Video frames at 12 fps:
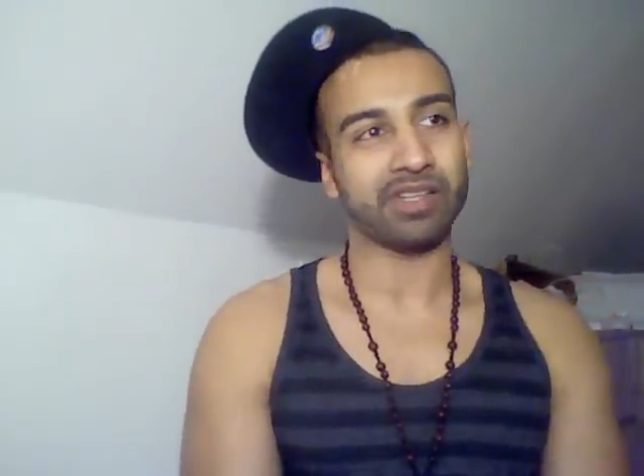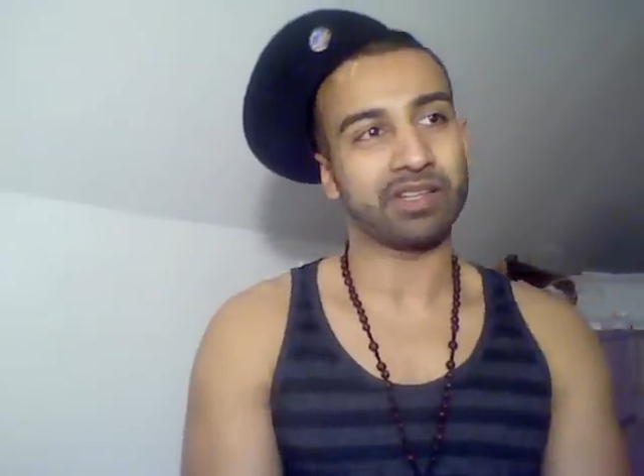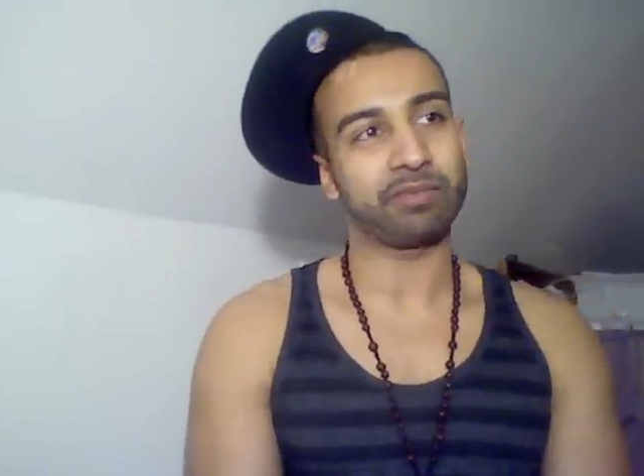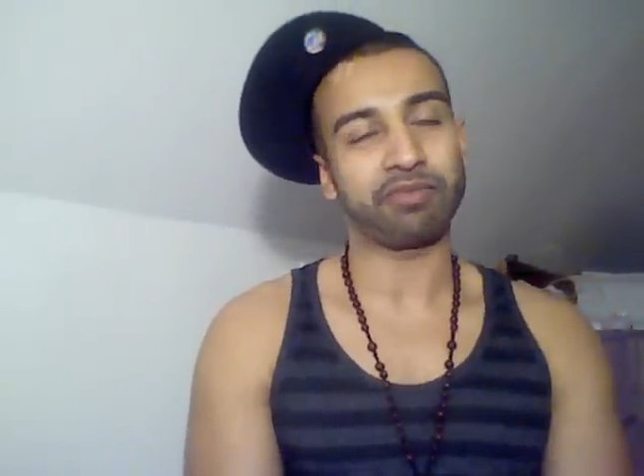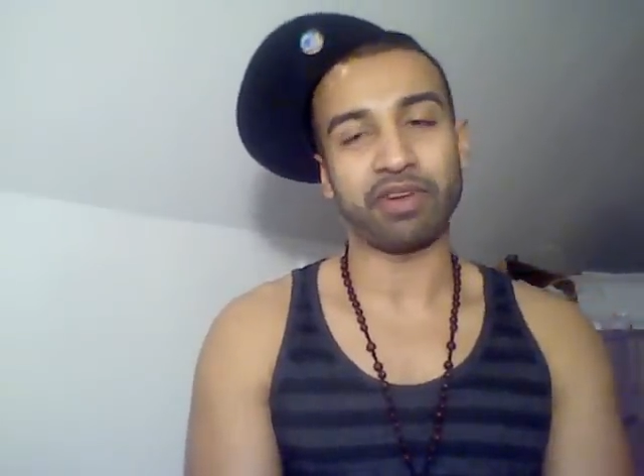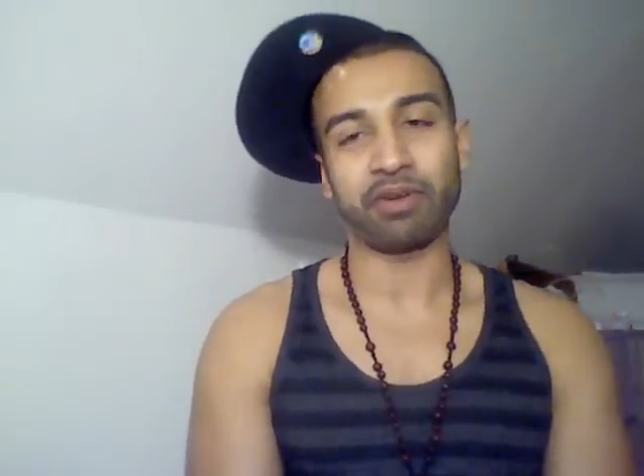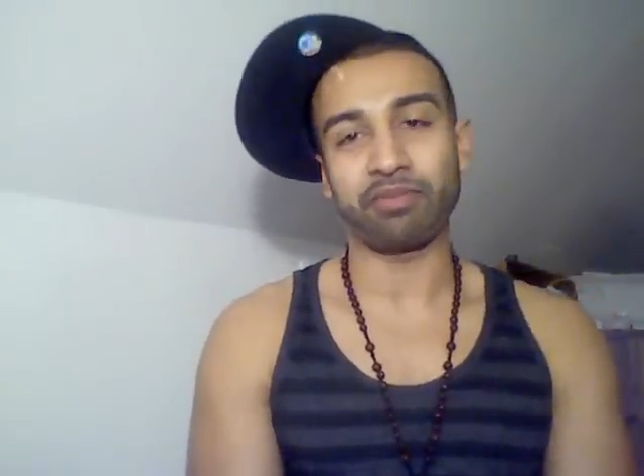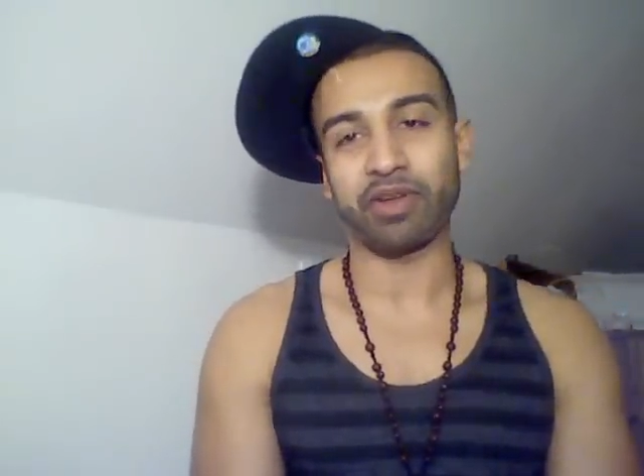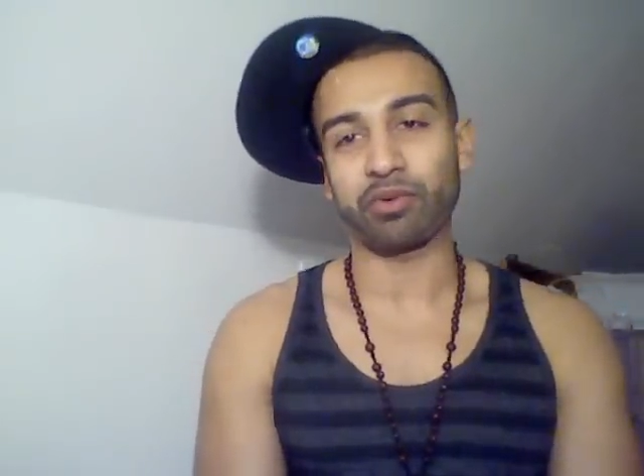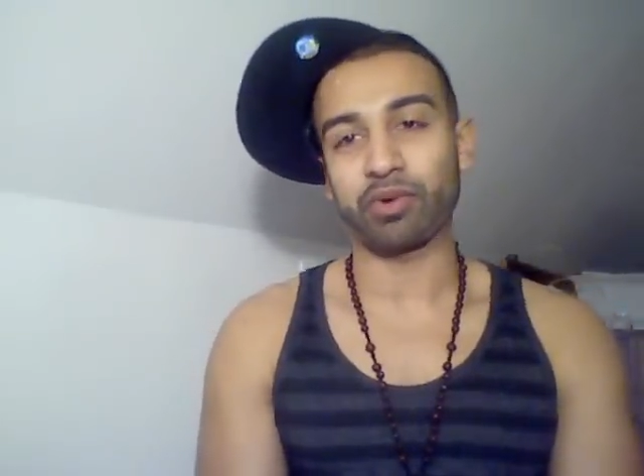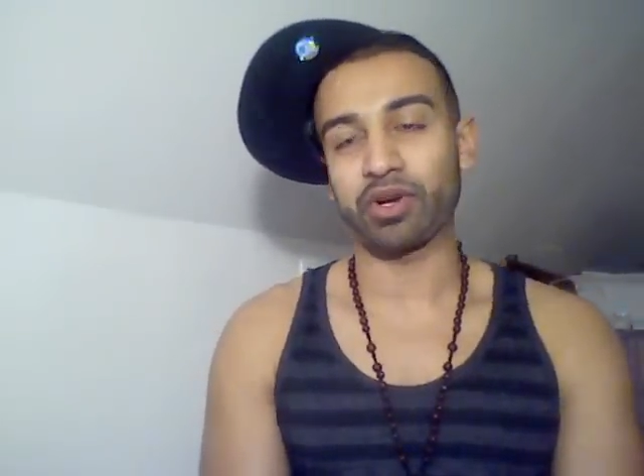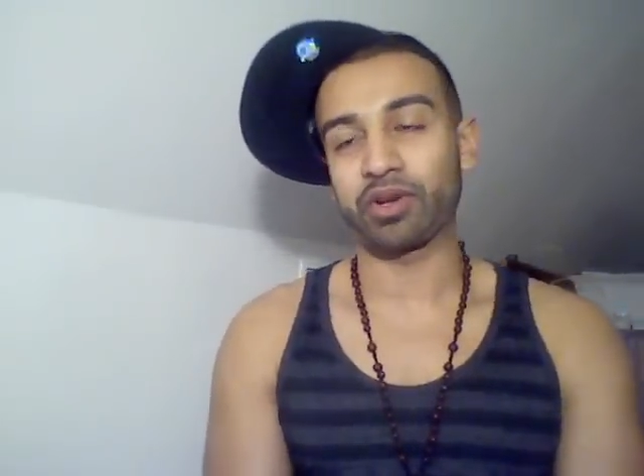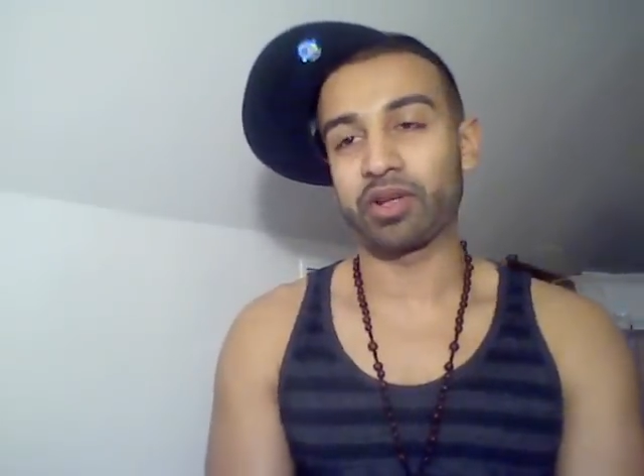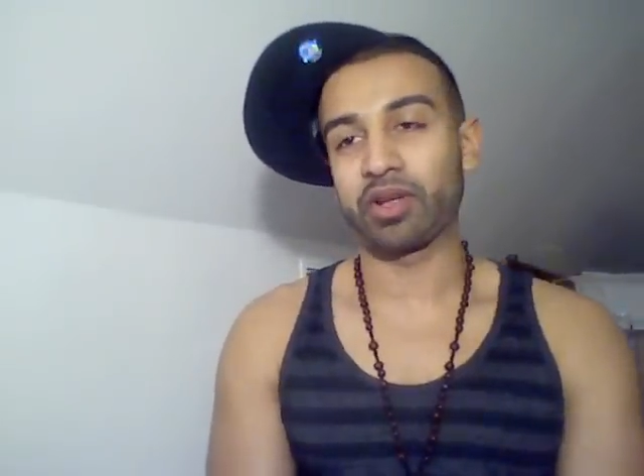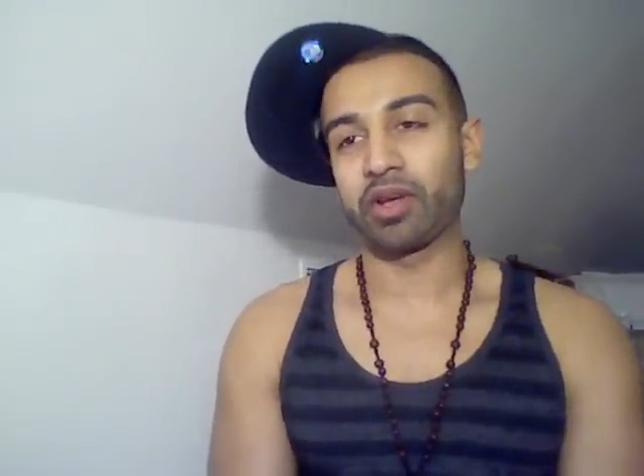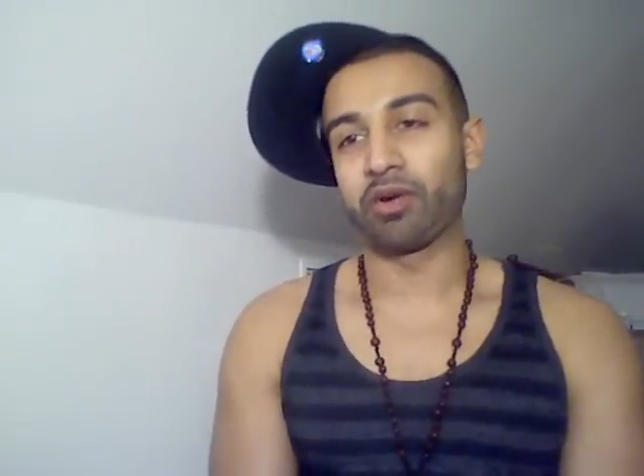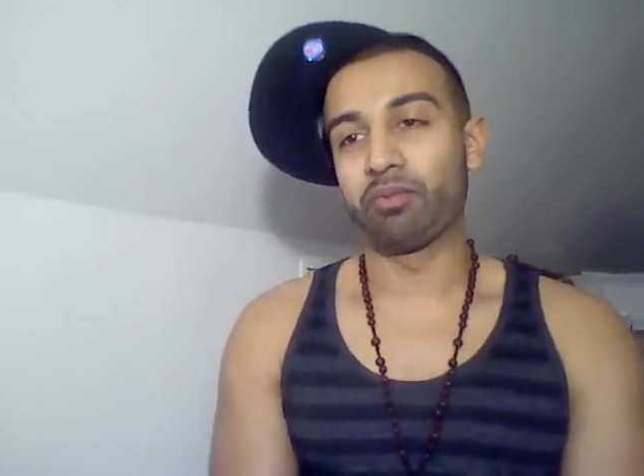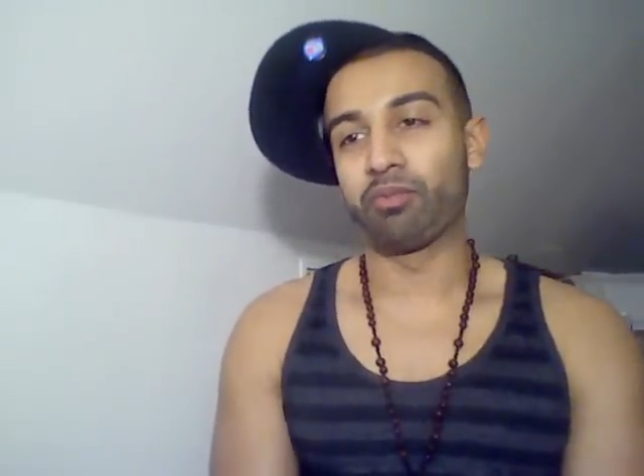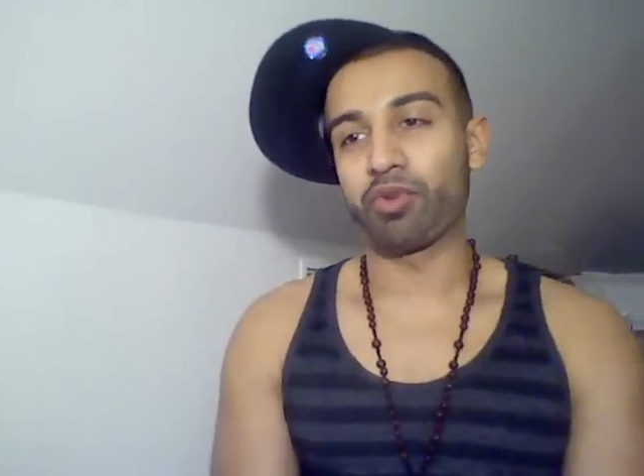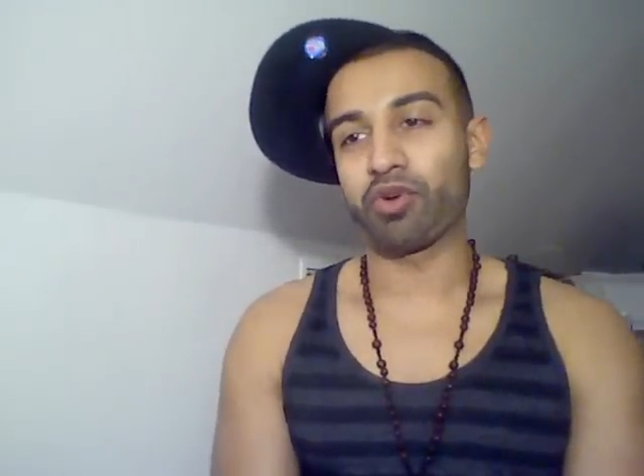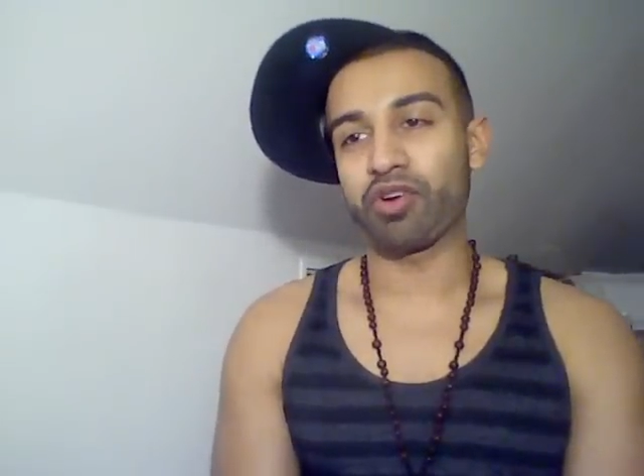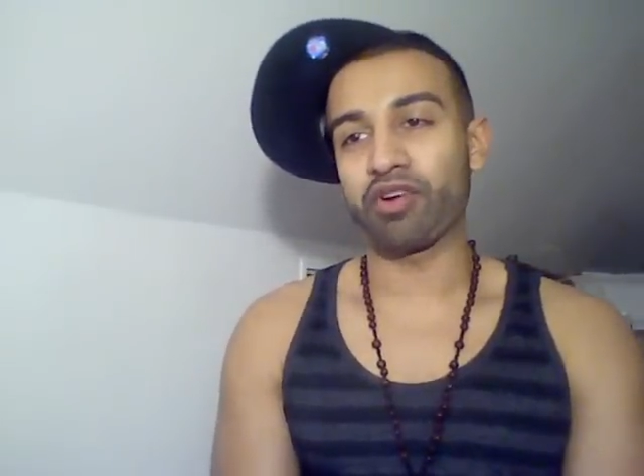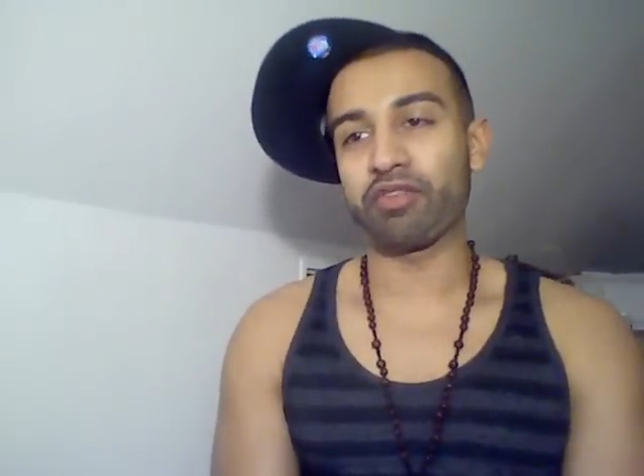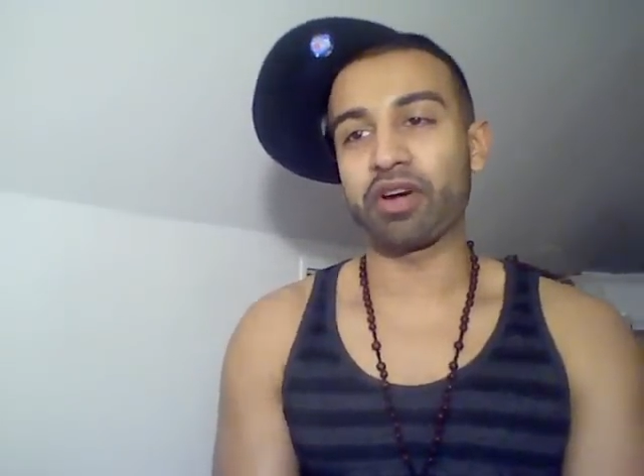let me find a better word,
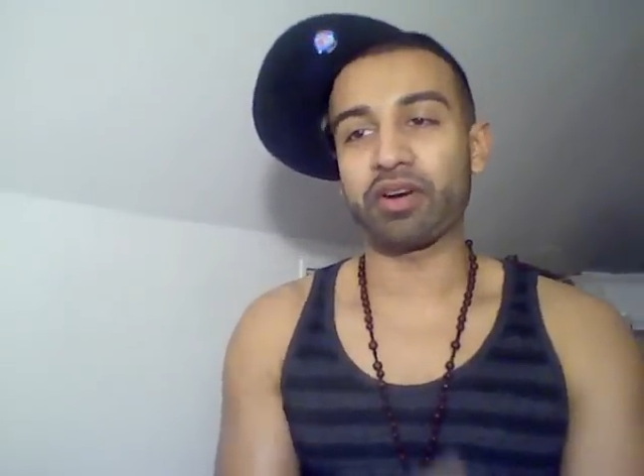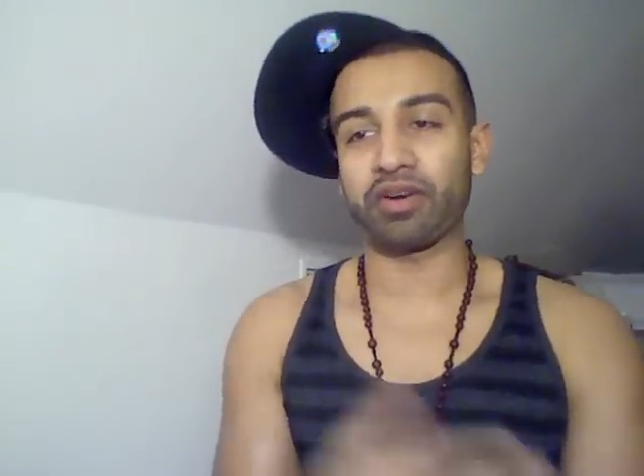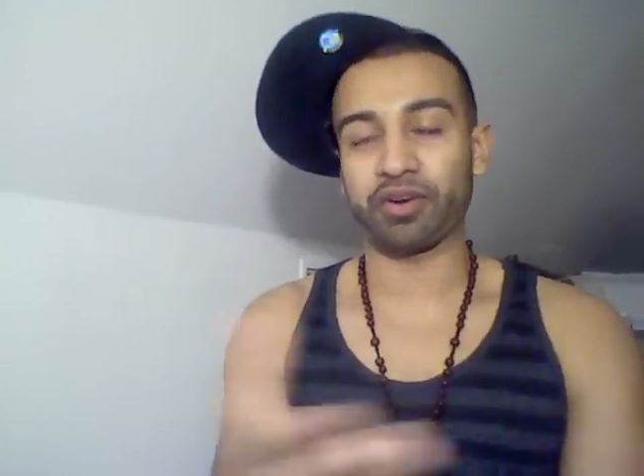more of a,